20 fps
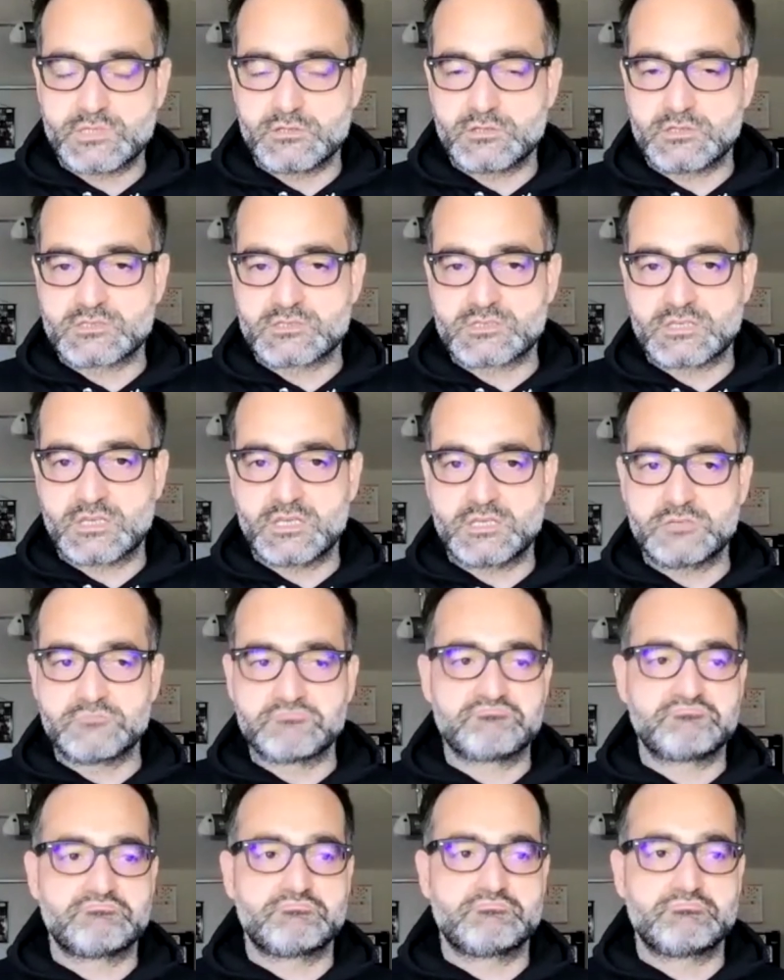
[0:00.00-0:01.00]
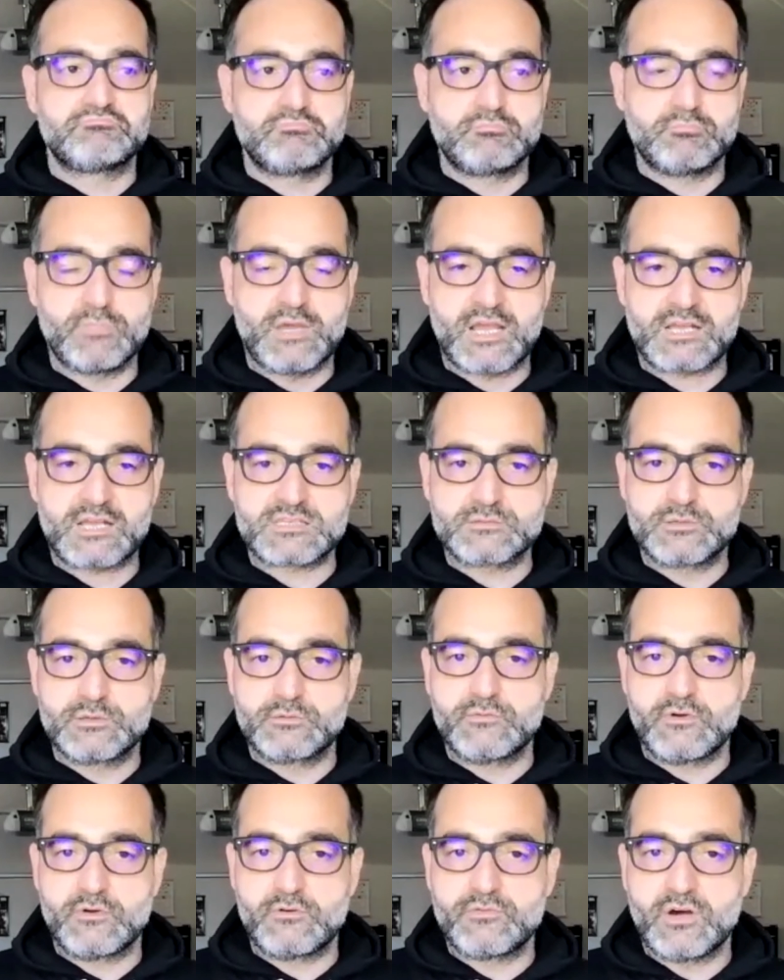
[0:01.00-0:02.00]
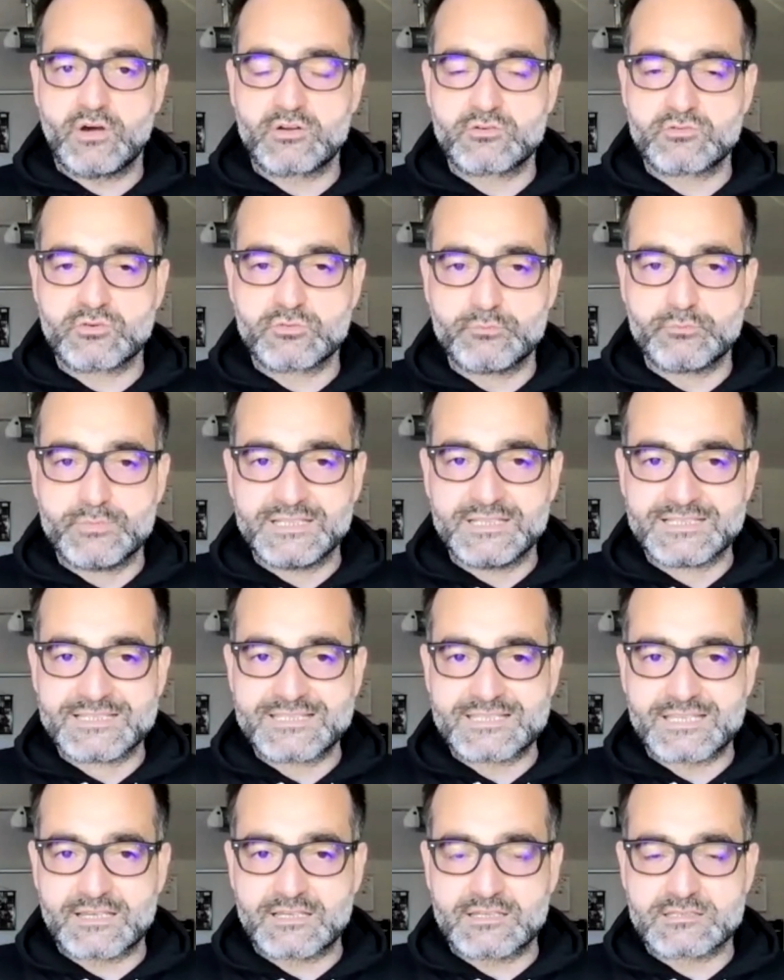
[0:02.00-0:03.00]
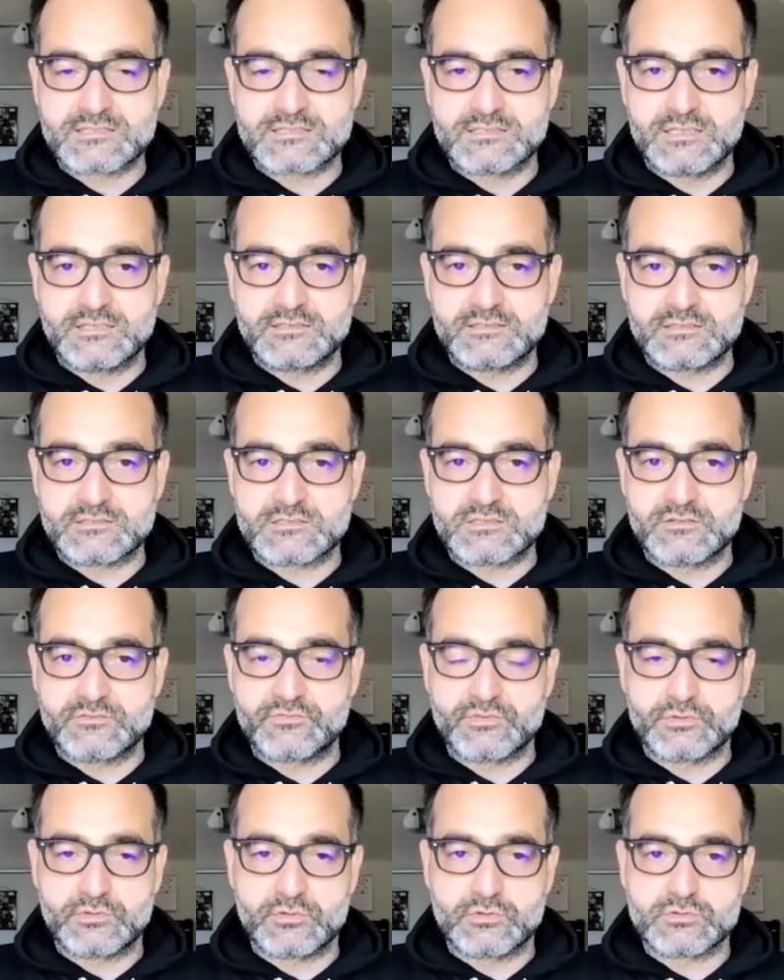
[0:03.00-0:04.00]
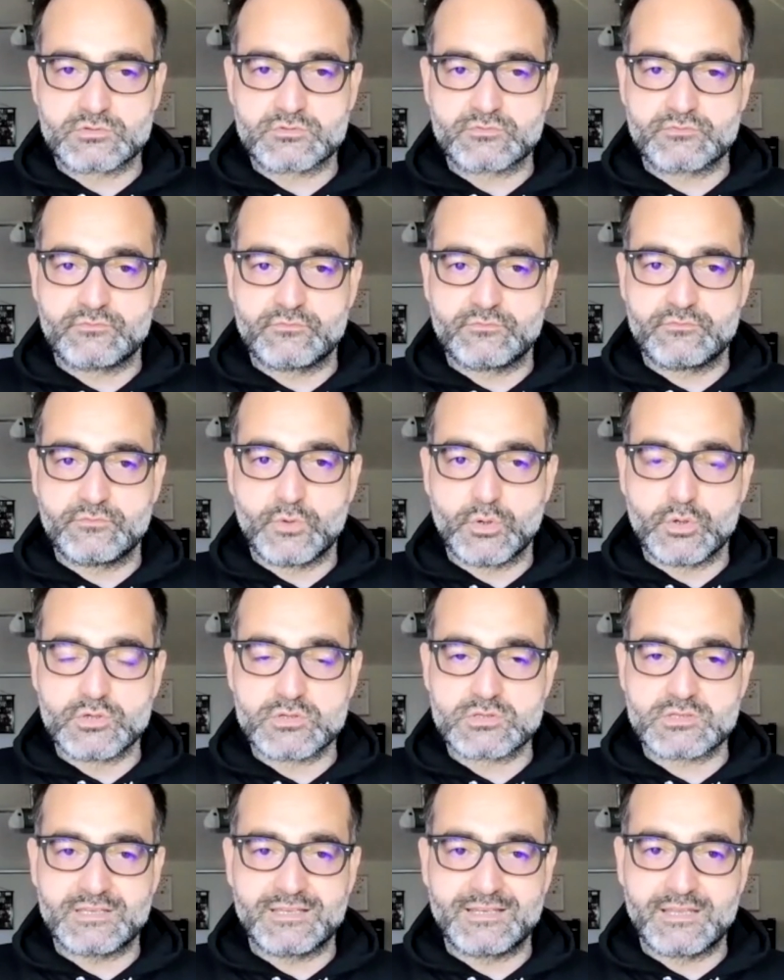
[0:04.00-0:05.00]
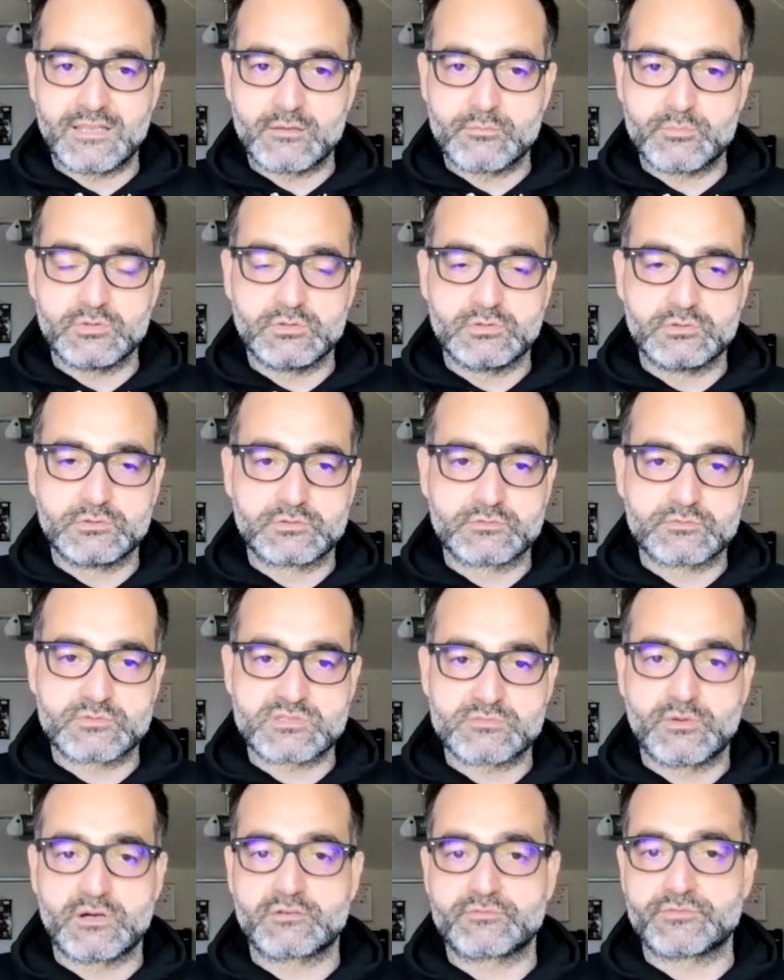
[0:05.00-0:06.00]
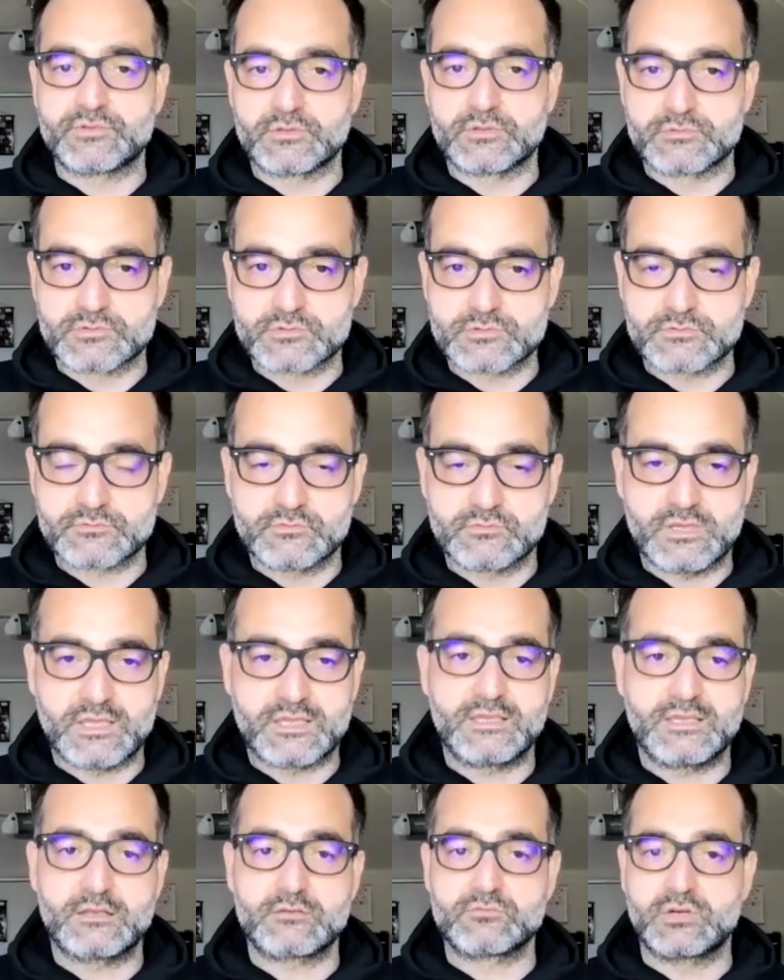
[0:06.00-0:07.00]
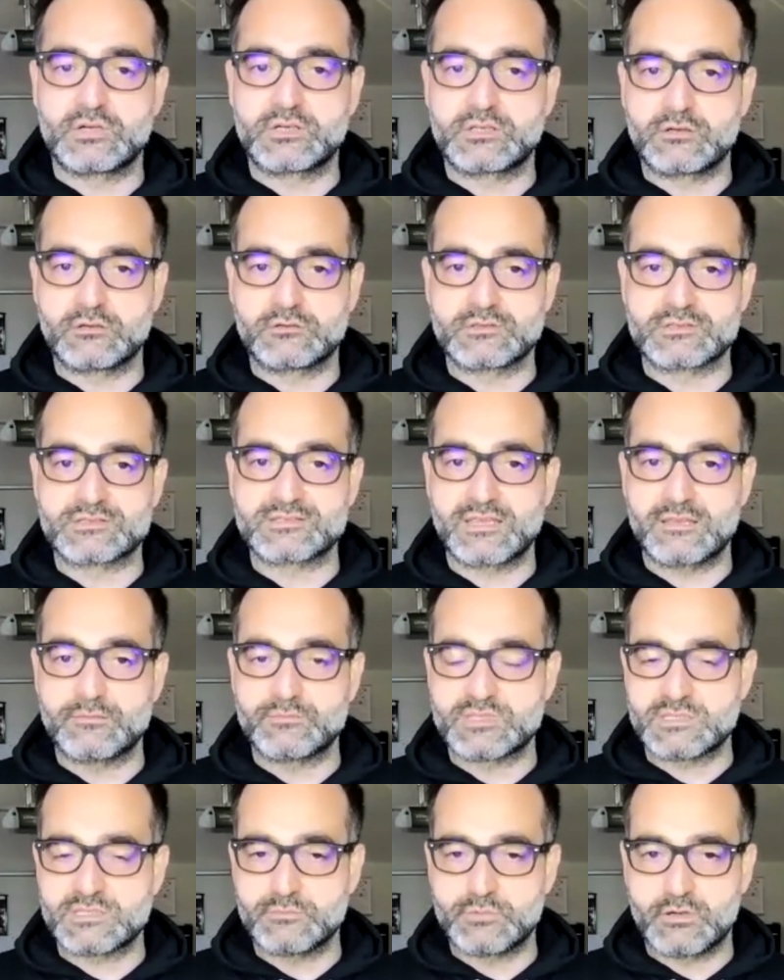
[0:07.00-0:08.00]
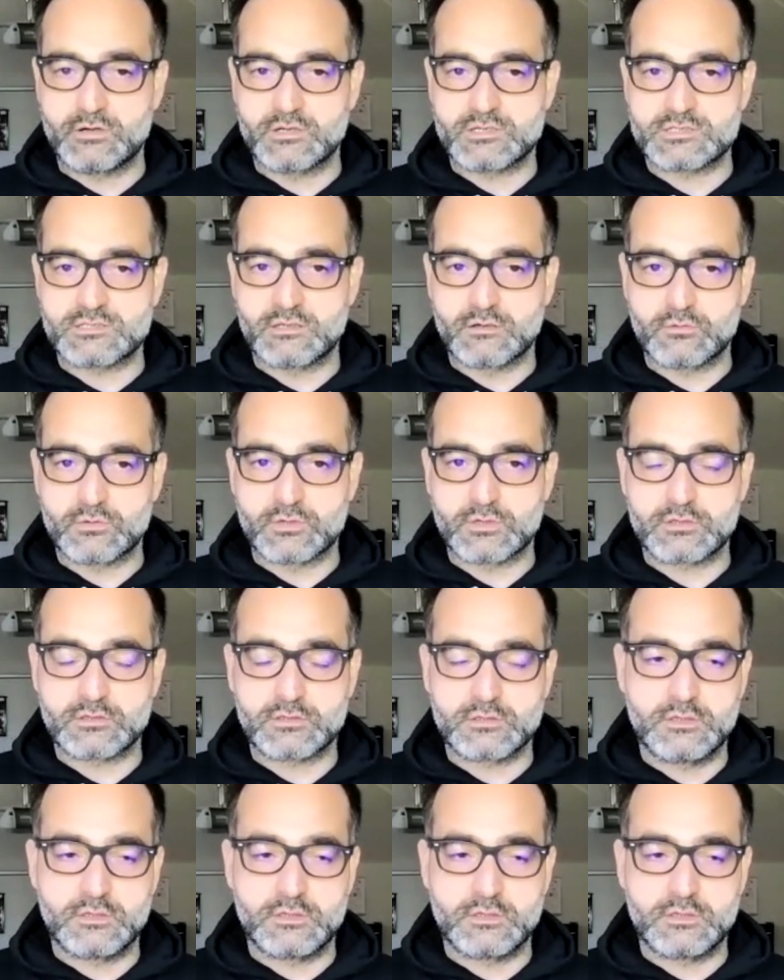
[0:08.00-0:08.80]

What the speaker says: You can say maximum of 100 milliseconds latency for those voice-enabled smartphones, again, running on the same CBRS network.